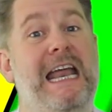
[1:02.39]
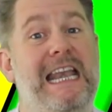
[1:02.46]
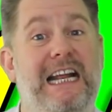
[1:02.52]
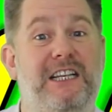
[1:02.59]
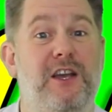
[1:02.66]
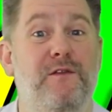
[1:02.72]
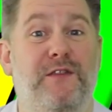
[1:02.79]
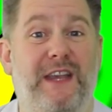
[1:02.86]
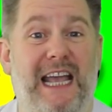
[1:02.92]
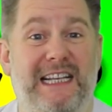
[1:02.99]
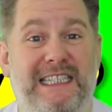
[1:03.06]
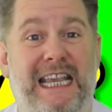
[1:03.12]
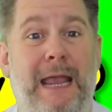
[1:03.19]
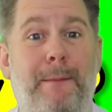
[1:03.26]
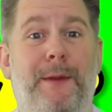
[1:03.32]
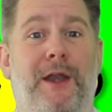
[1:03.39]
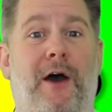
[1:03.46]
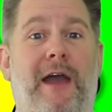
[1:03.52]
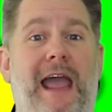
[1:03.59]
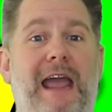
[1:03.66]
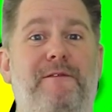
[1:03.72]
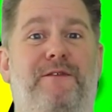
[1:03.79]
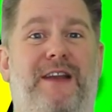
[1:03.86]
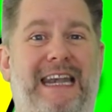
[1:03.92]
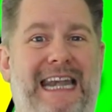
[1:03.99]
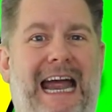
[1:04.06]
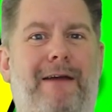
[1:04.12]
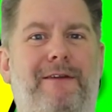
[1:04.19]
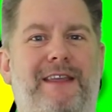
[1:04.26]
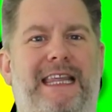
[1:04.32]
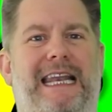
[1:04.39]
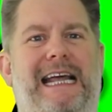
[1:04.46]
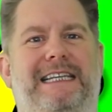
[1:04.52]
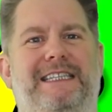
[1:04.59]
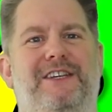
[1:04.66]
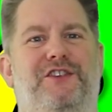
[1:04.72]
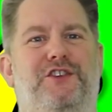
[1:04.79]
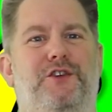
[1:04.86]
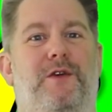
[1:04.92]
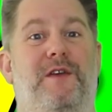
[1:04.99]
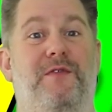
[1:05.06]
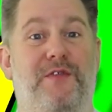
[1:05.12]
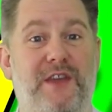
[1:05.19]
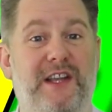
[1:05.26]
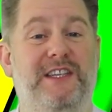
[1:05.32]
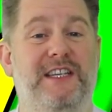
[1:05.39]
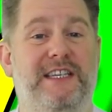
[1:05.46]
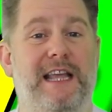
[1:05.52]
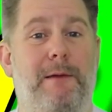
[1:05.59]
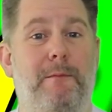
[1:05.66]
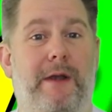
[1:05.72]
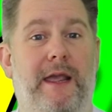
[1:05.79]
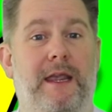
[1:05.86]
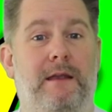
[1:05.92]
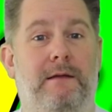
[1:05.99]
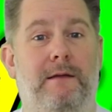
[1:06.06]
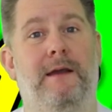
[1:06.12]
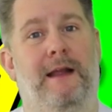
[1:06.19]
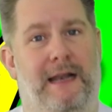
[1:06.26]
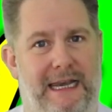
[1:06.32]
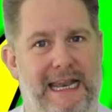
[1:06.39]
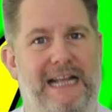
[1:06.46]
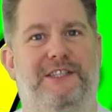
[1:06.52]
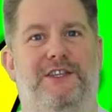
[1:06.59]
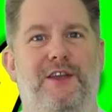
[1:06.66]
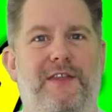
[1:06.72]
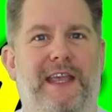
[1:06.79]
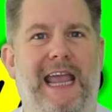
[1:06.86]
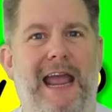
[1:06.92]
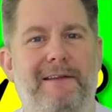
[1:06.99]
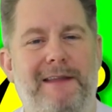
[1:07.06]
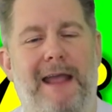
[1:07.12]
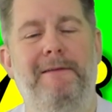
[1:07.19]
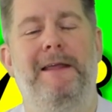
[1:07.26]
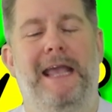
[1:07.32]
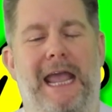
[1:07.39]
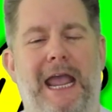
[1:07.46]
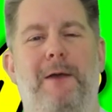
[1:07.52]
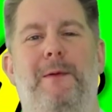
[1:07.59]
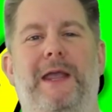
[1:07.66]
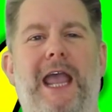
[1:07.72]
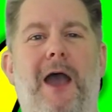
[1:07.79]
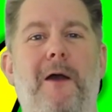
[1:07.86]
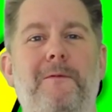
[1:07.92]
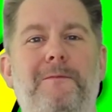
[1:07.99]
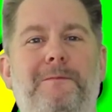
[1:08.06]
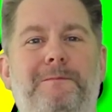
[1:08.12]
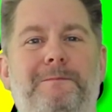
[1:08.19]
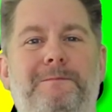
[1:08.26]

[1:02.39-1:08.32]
Now don't forget to keep an eye out for Larry the Lettuce during this assembly. Let's do the countdown. Here we go.